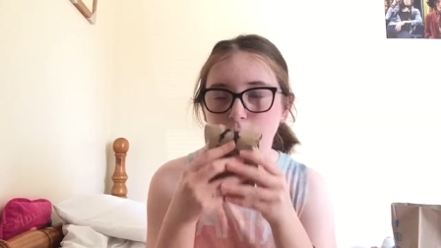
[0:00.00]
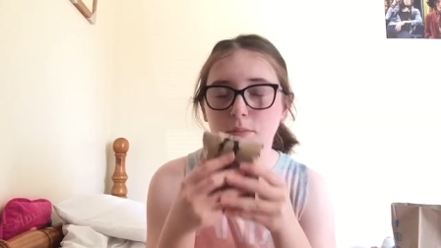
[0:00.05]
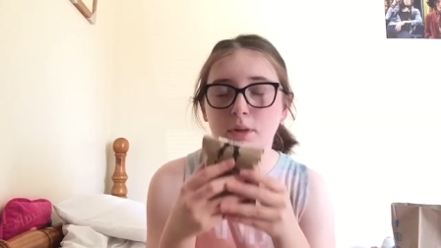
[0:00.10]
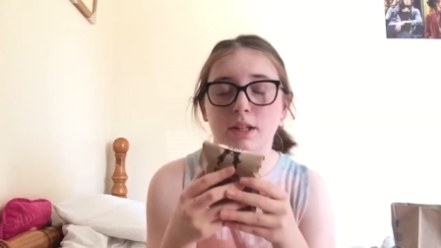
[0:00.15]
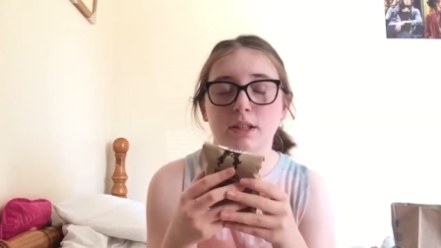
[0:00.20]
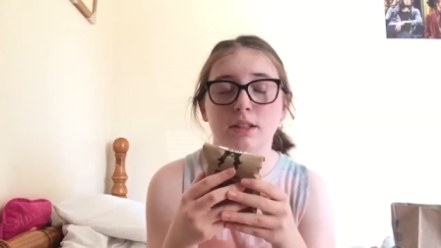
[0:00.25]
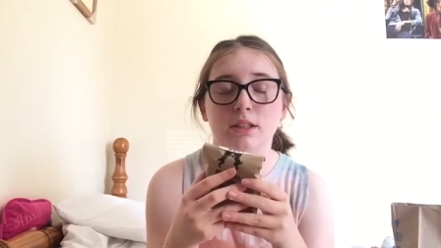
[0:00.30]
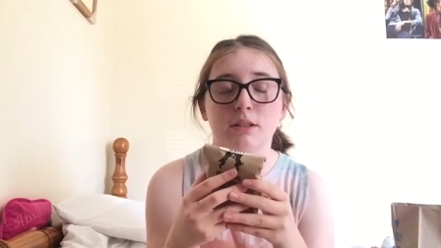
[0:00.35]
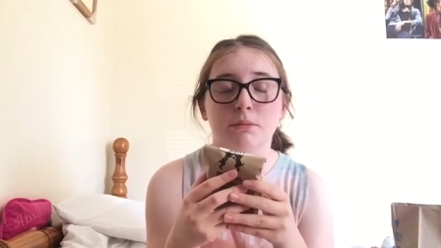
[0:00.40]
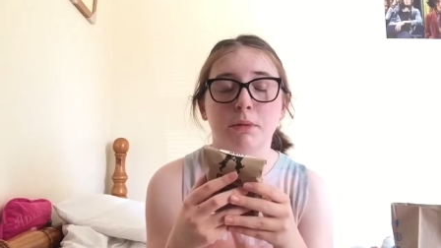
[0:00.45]

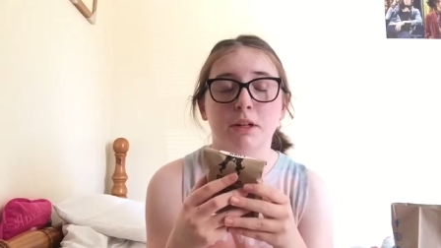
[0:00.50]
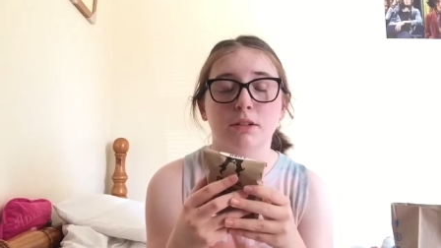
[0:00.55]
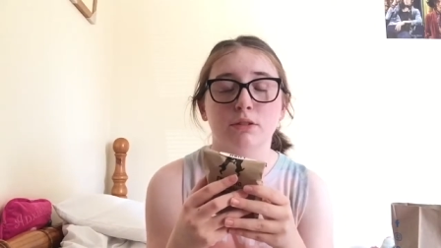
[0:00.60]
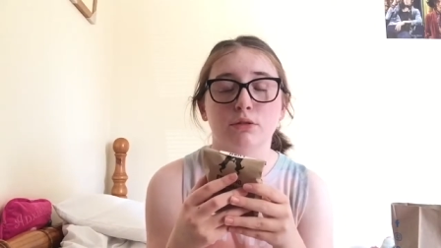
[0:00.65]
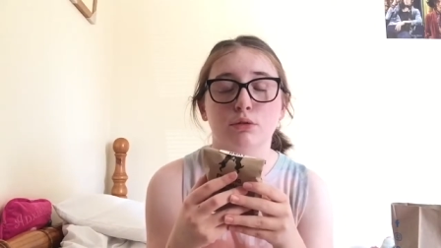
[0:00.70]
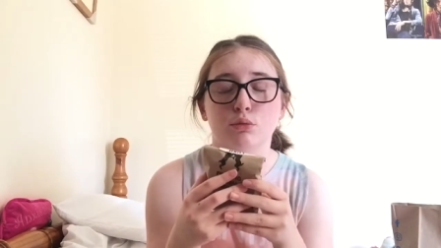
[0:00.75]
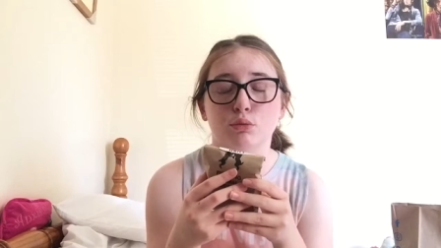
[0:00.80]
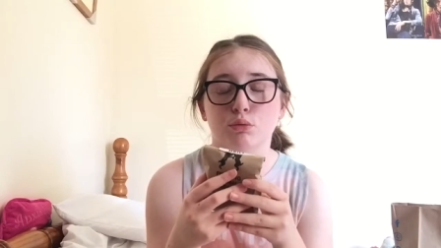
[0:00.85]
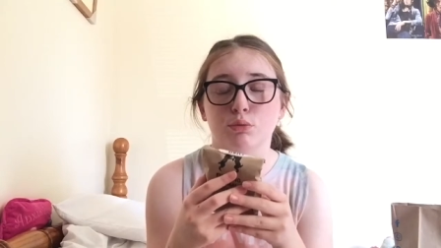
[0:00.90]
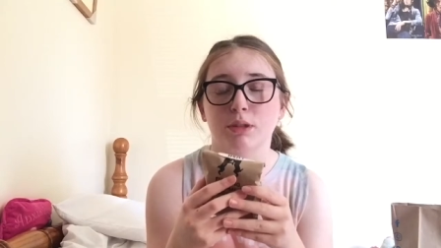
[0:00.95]
but it
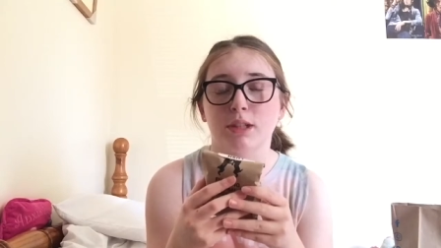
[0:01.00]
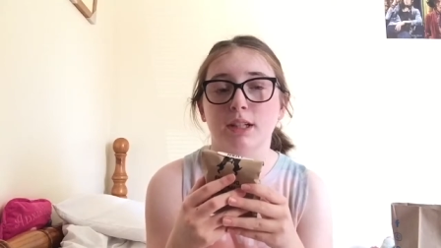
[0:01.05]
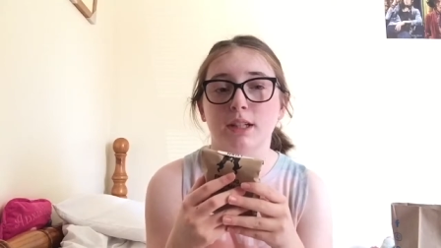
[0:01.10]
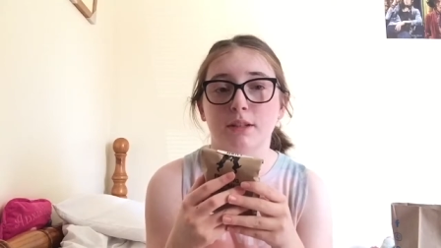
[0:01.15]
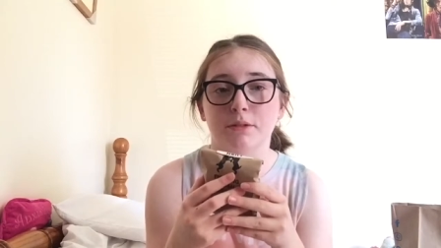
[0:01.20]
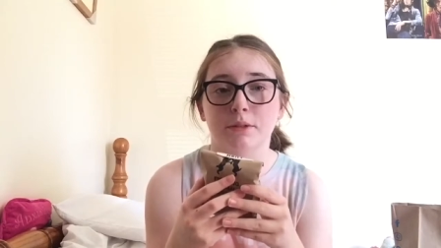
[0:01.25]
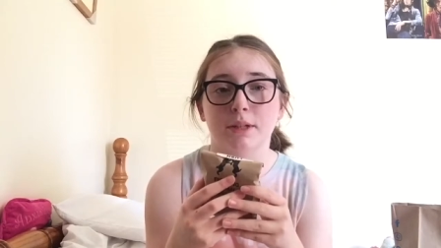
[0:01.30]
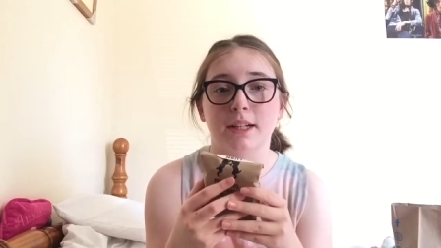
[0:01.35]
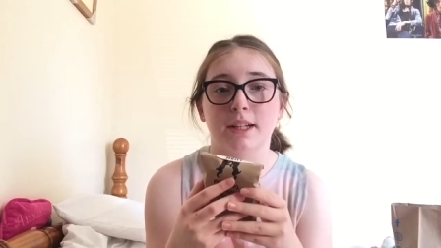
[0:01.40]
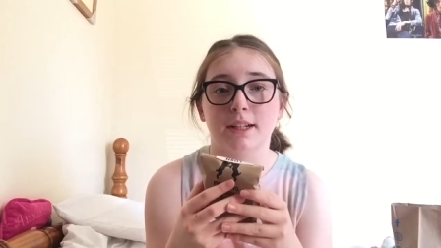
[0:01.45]
smells
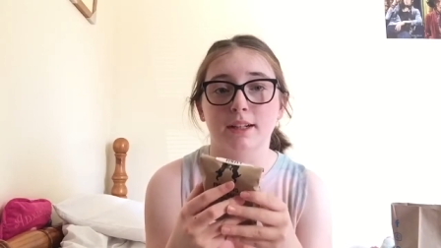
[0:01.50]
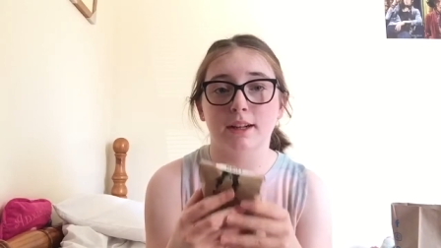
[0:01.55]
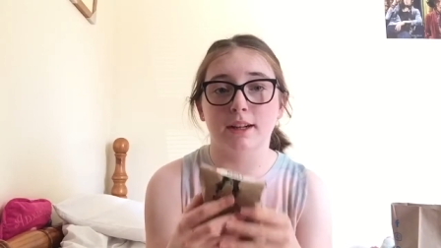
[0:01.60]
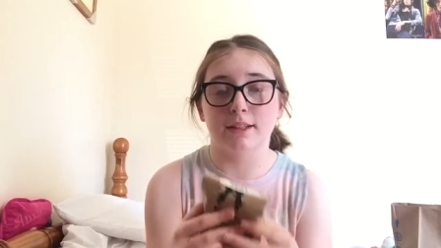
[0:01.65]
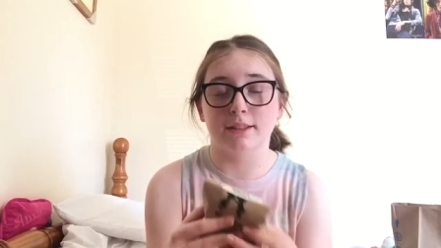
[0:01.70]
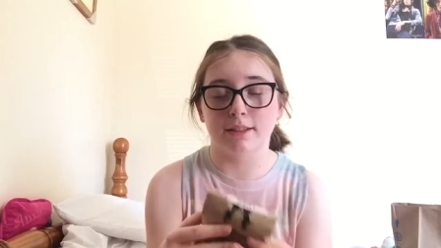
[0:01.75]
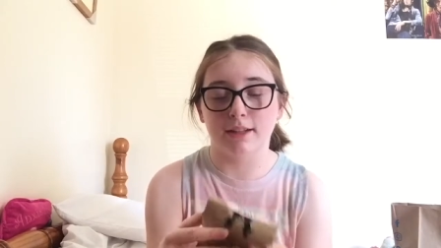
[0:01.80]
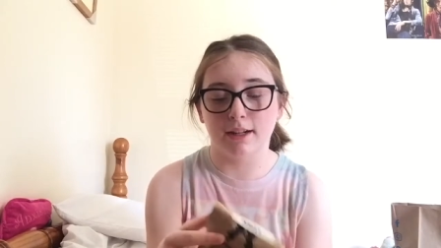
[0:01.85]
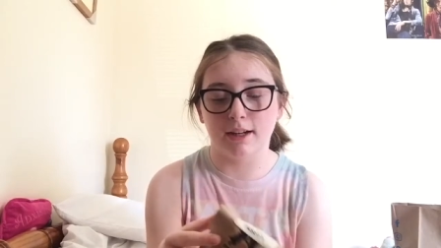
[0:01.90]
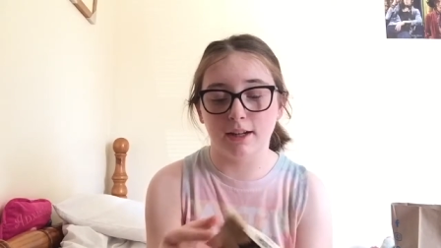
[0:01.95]
really really
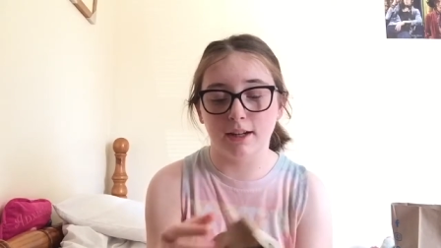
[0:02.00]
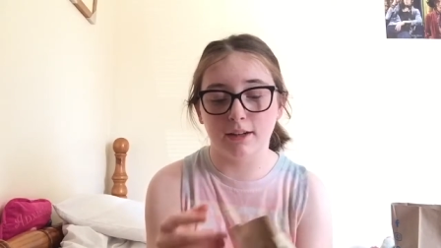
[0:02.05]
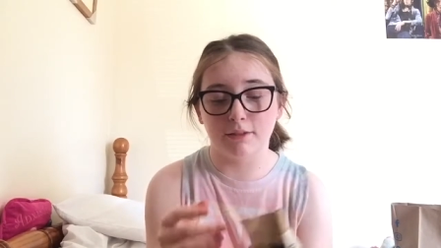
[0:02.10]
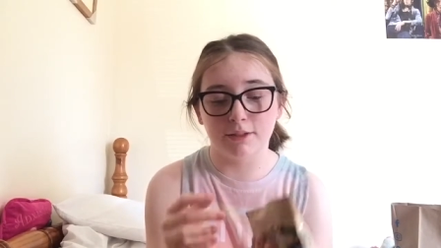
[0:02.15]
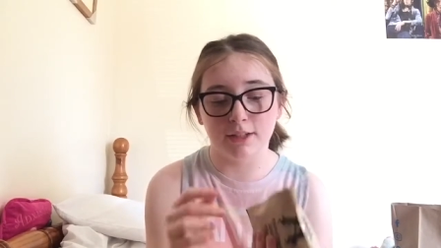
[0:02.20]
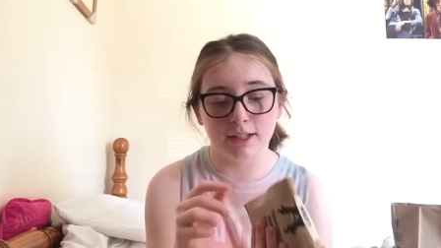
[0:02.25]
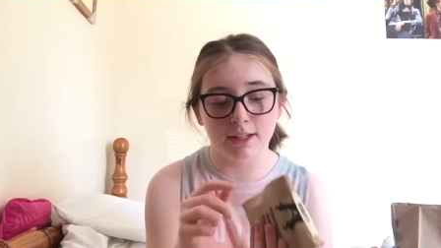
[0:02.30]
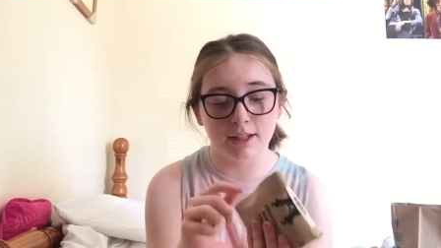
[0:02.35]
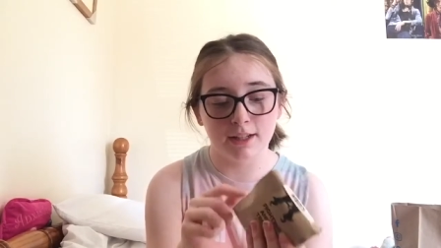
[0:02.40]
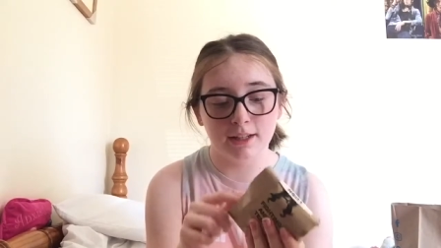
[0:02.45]
nice and I
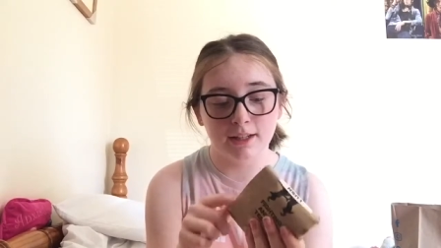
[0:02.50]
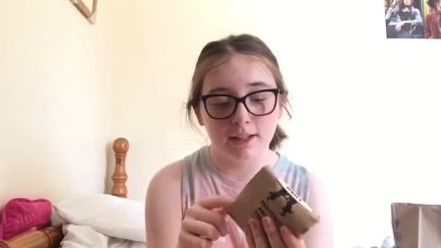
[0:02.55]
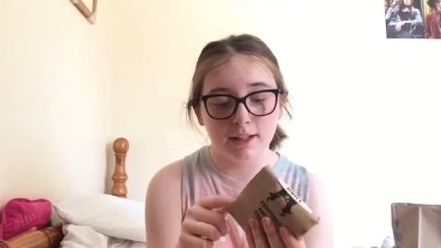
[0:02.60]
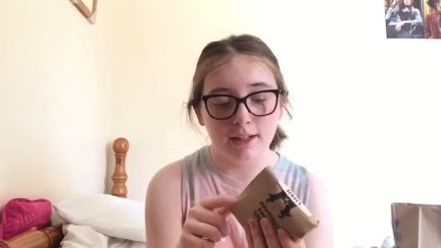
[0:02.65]
love it